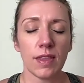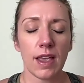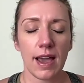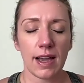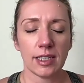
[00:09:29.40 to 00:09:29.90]

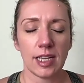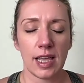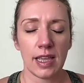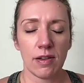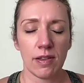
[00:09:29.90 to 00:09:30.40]

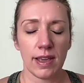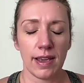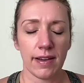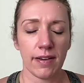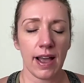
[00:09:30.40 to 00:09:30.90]
Exhaling all the
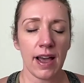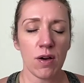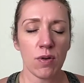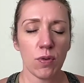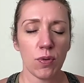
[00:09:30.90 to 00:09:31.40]
air
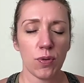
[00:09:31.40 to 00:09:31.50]
out.